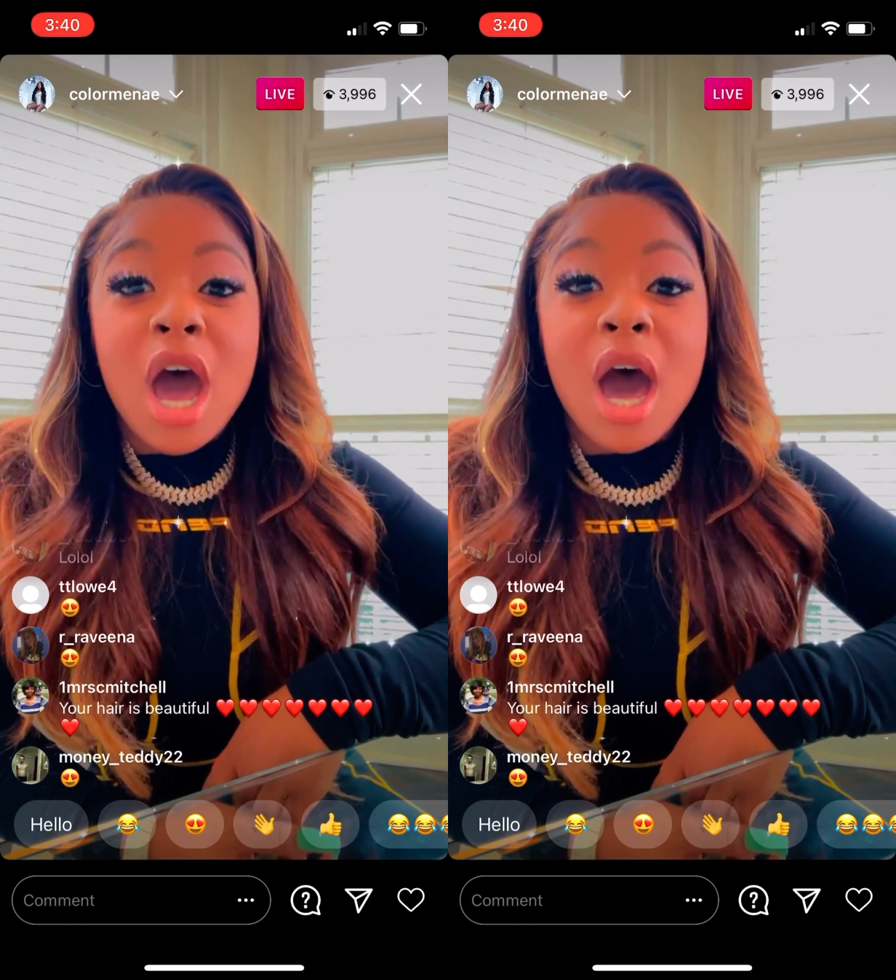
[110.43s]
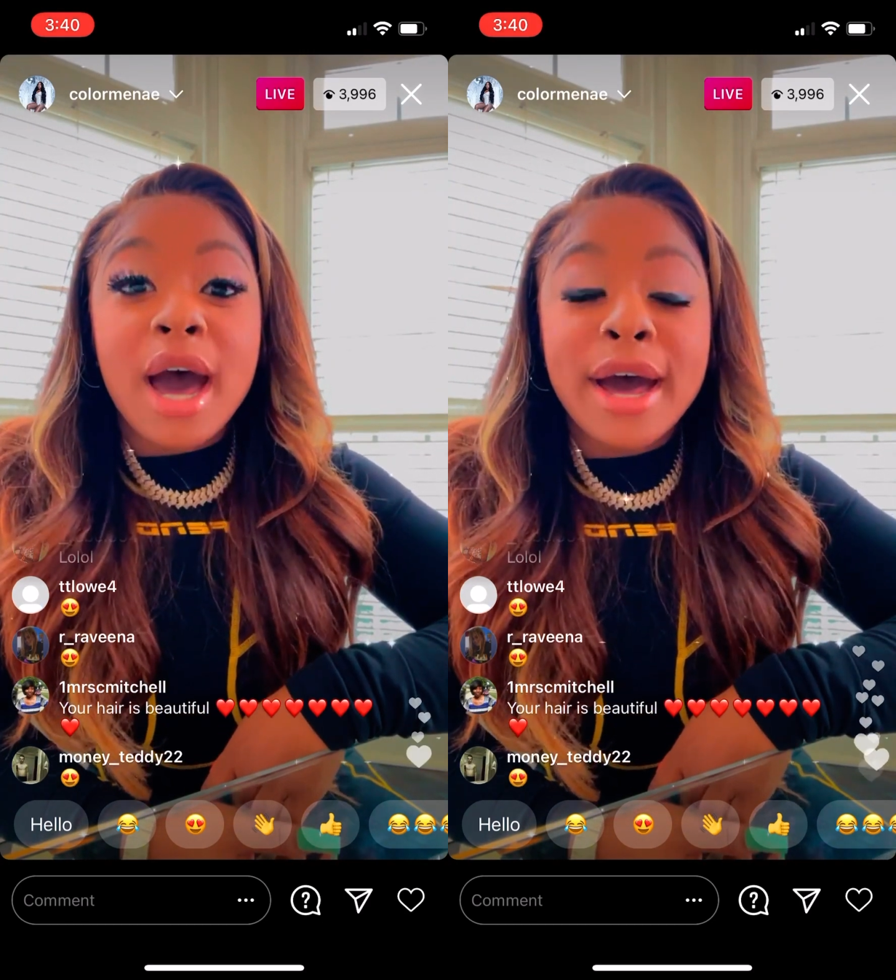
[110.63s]

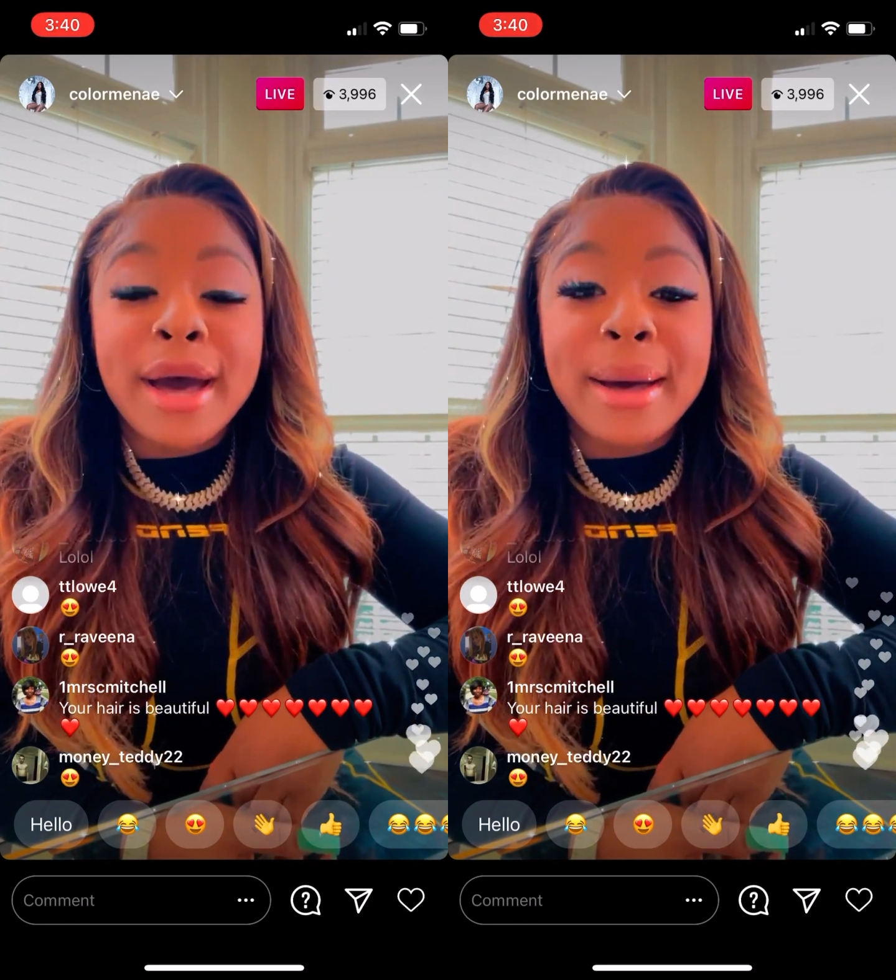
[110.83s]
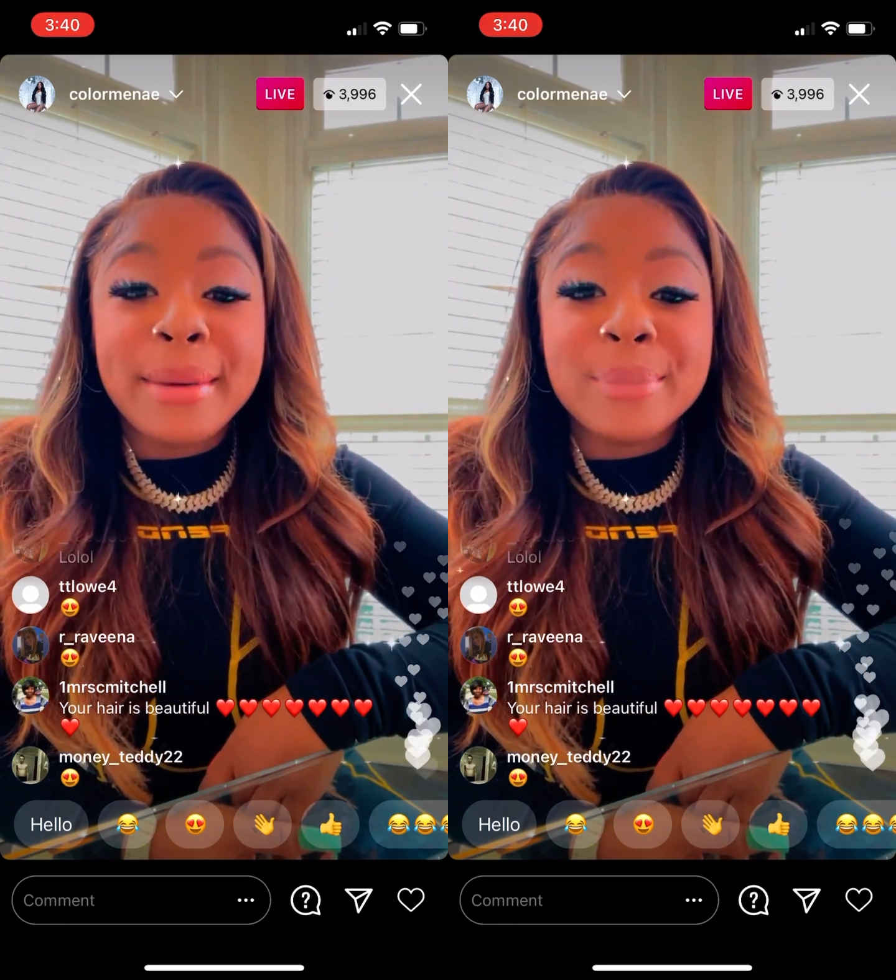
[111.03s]

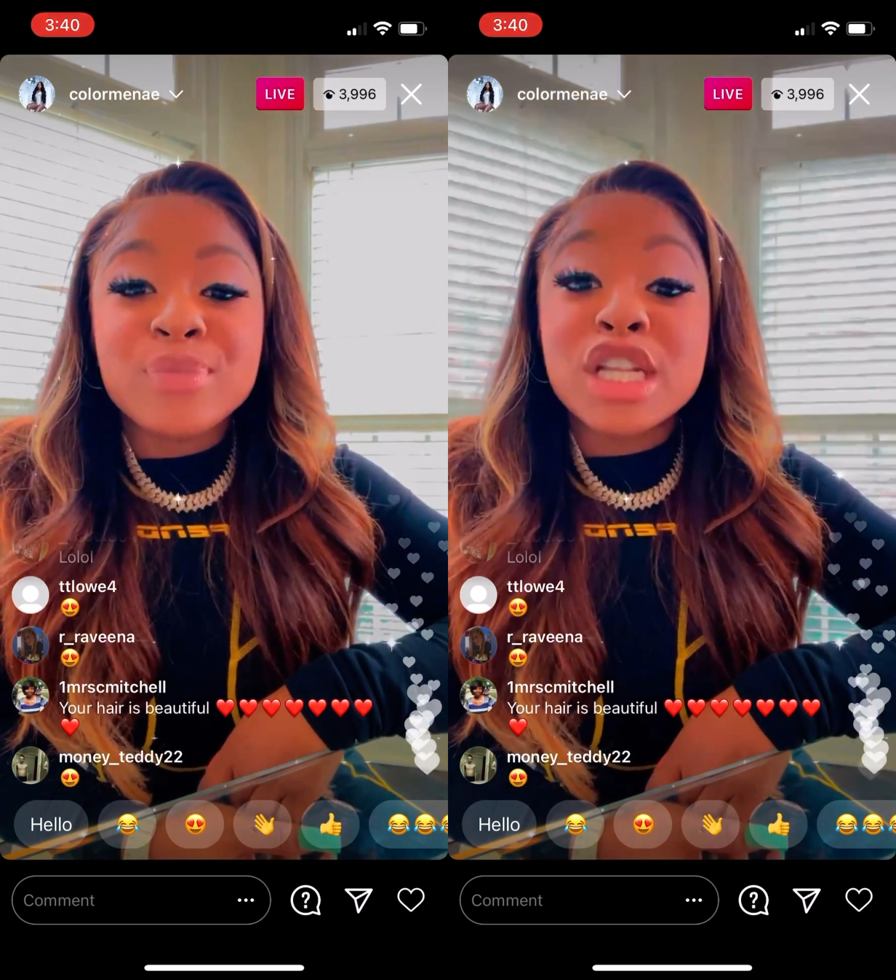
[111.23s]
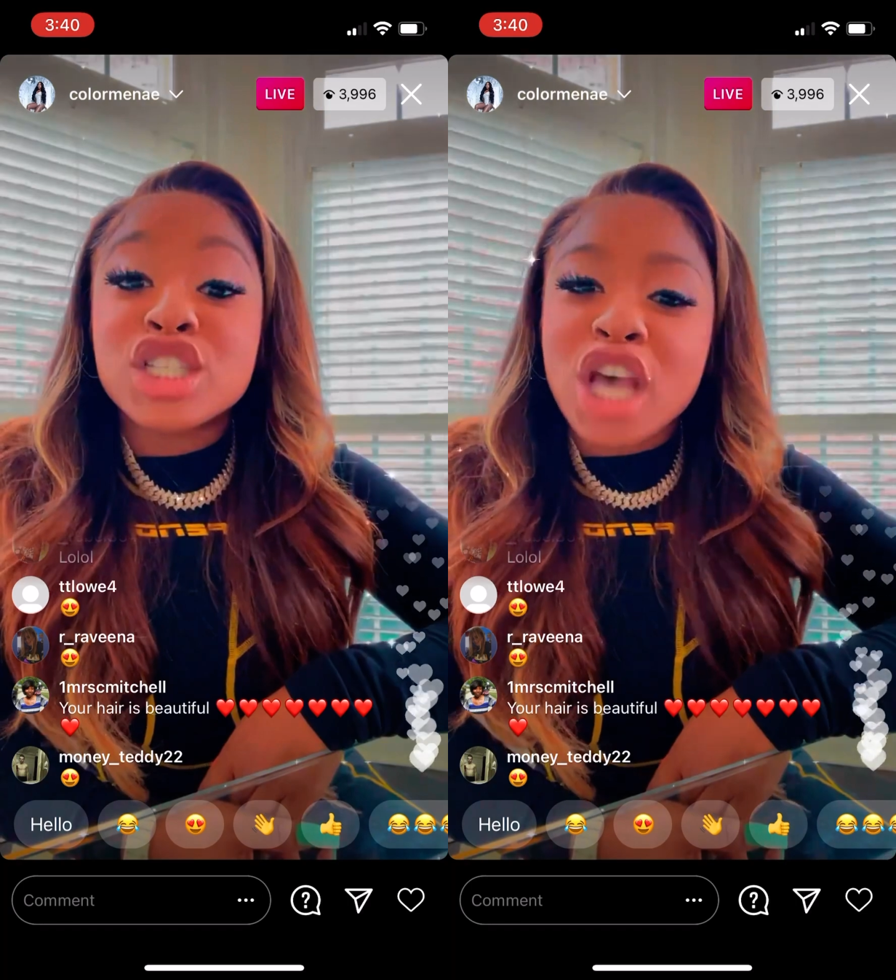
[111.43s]
Um,
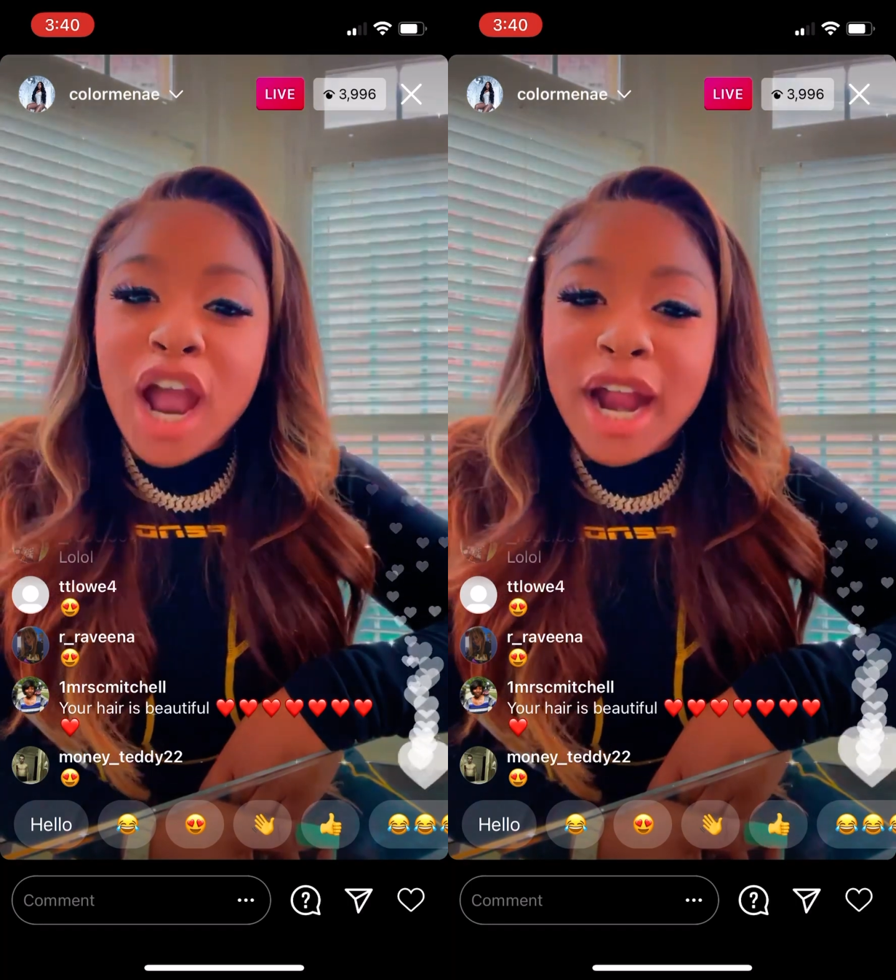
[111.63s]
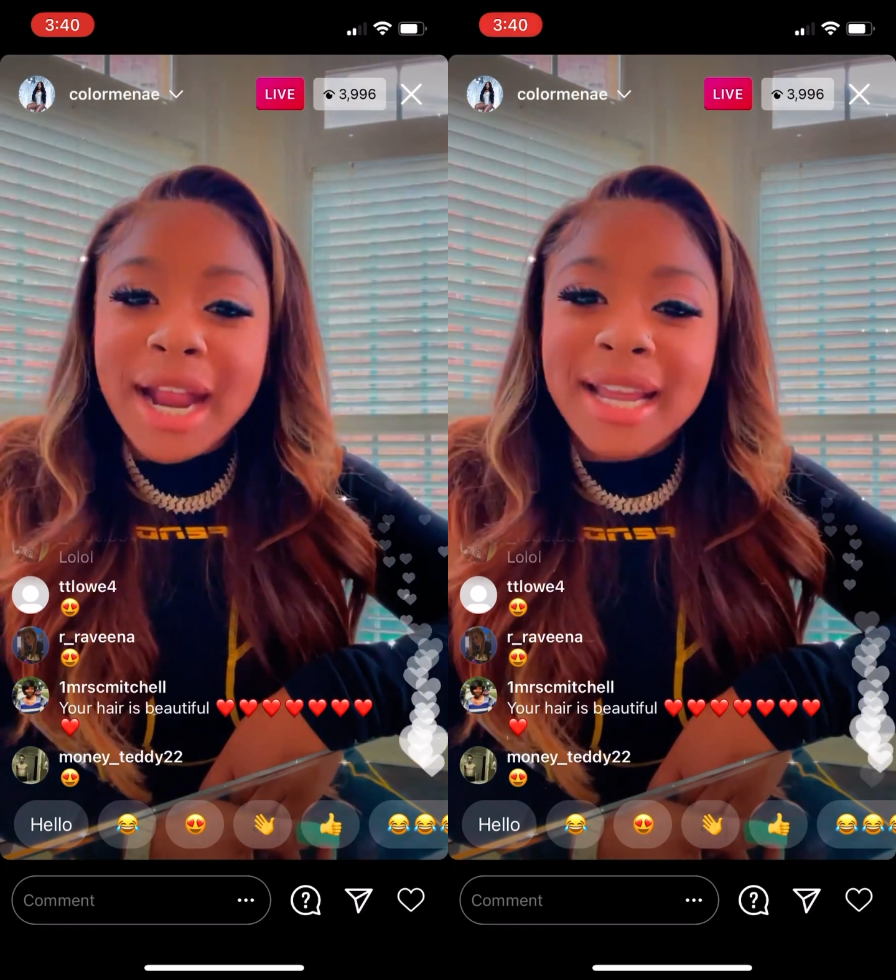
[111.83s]

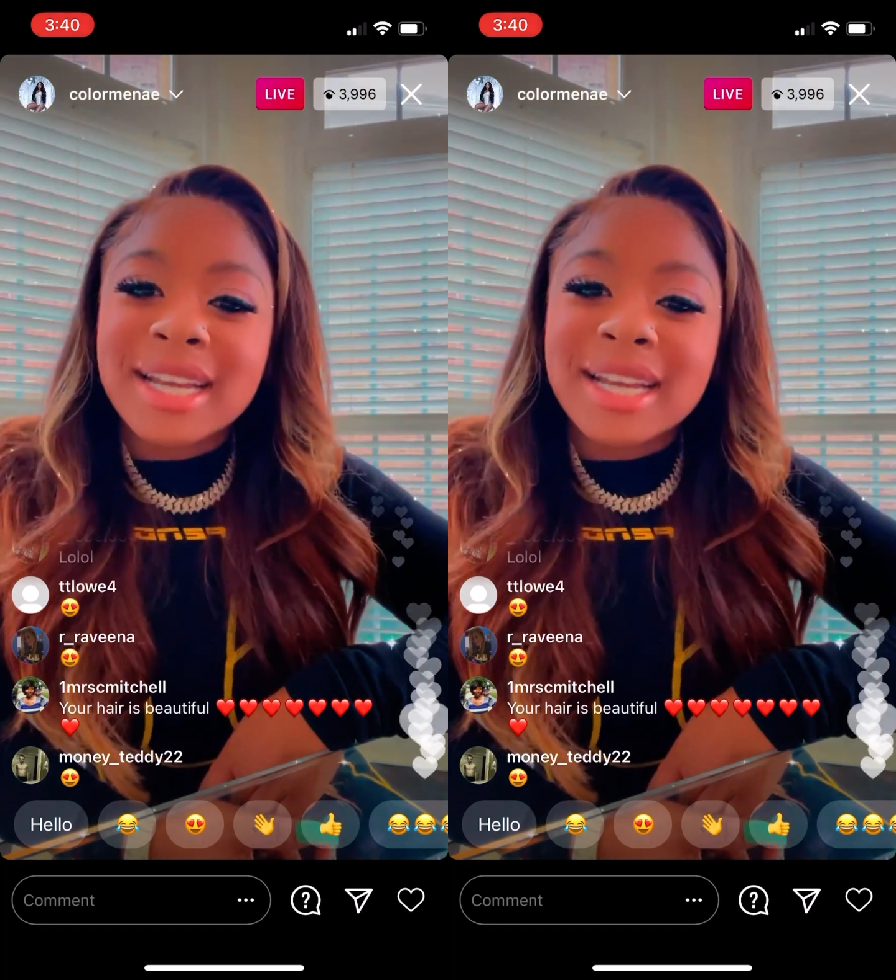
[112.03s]
sorry,